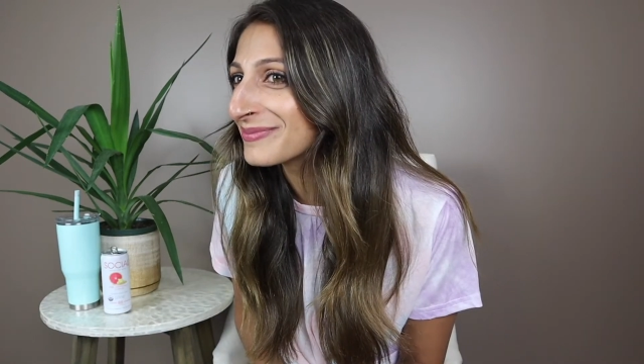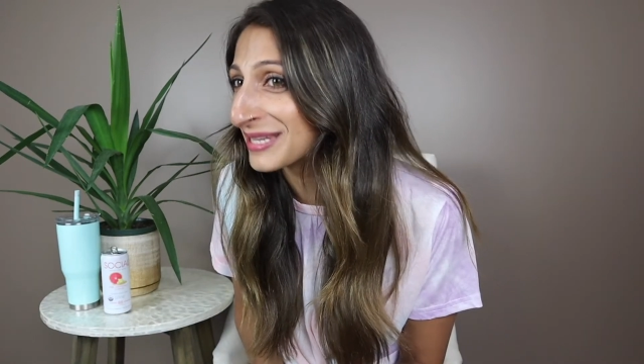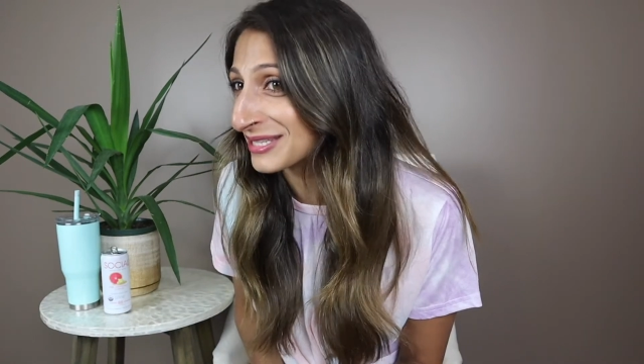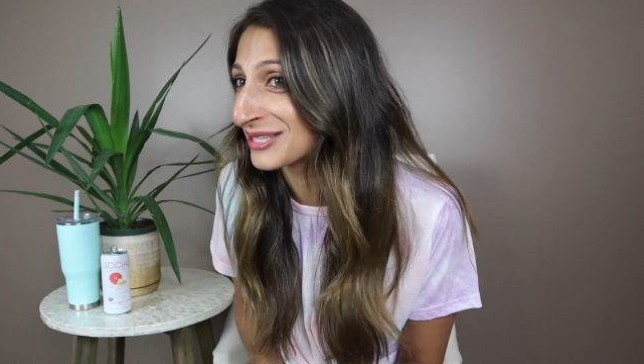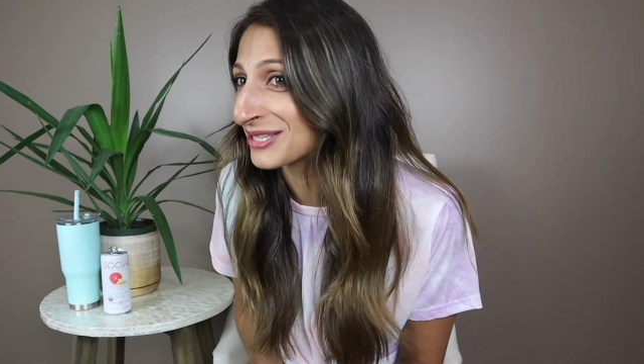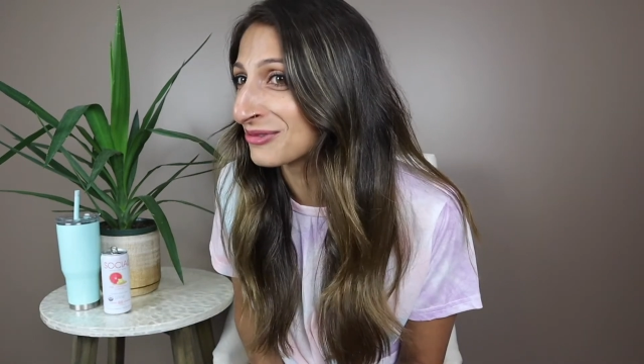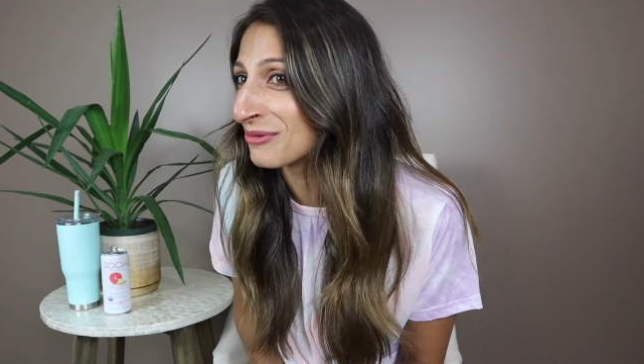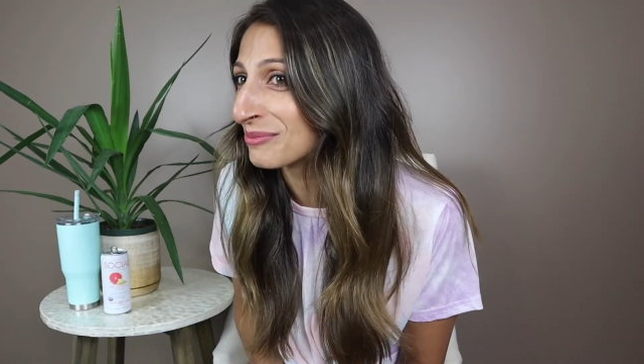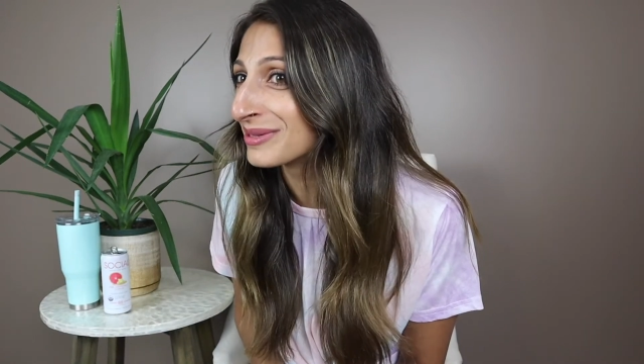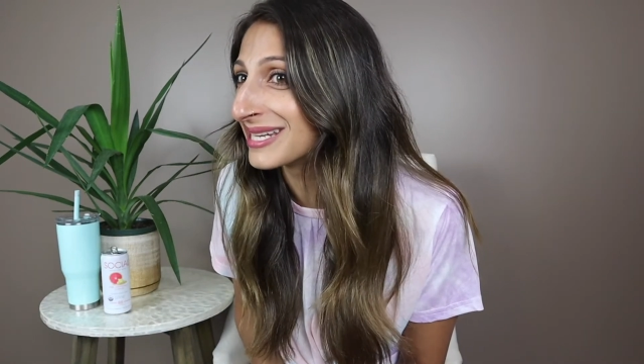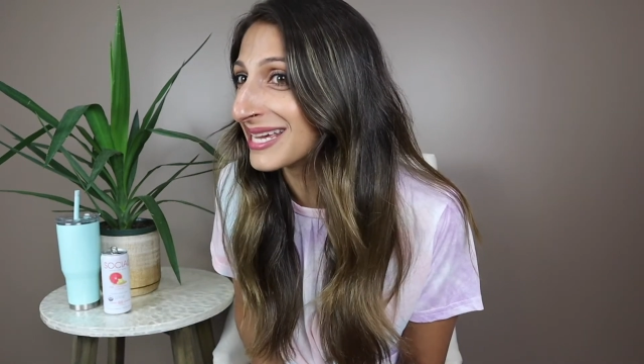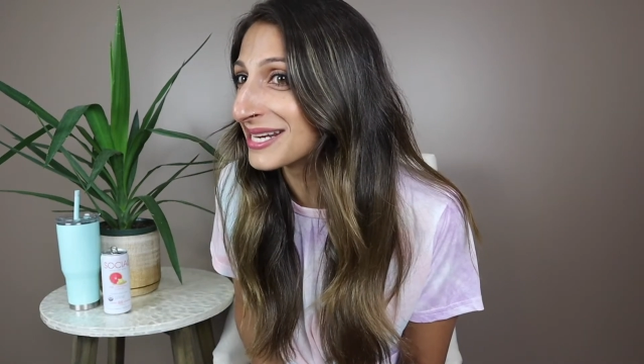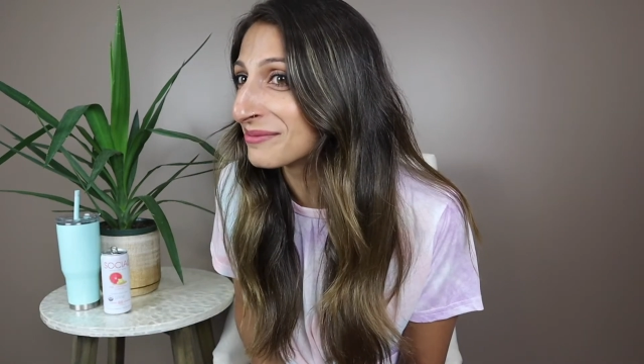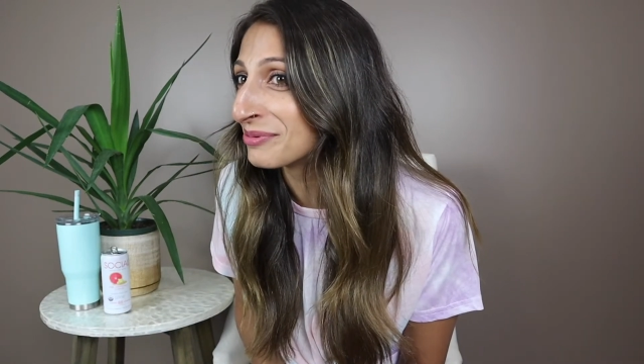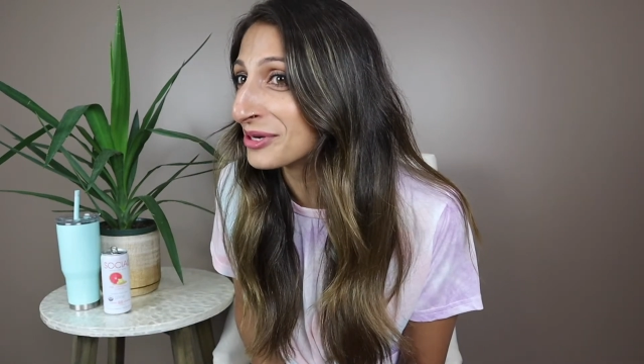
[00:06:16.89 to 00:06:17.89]
This is what
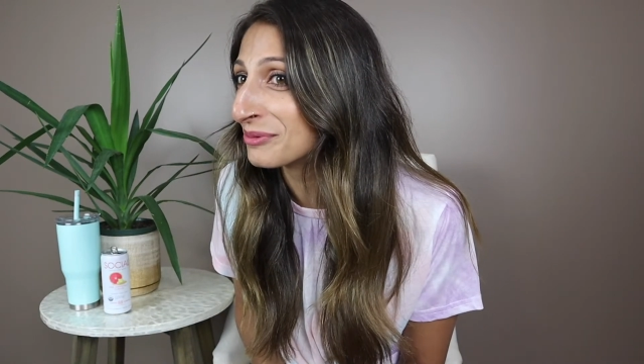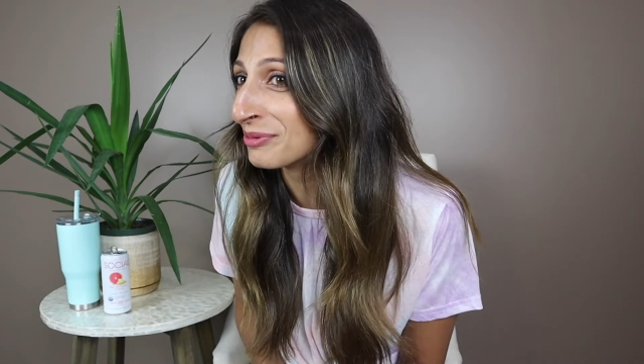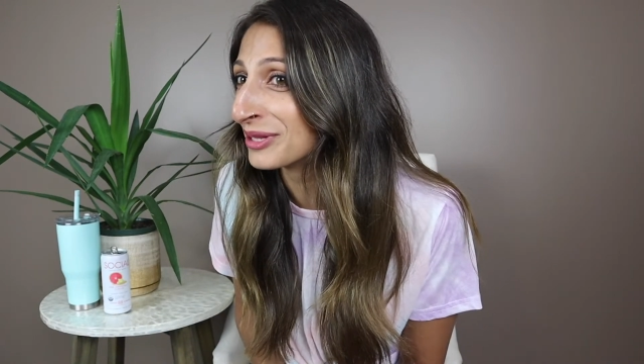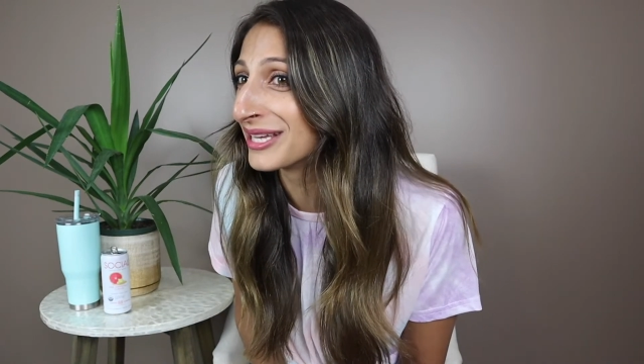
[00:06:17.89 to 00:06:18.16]
banana poop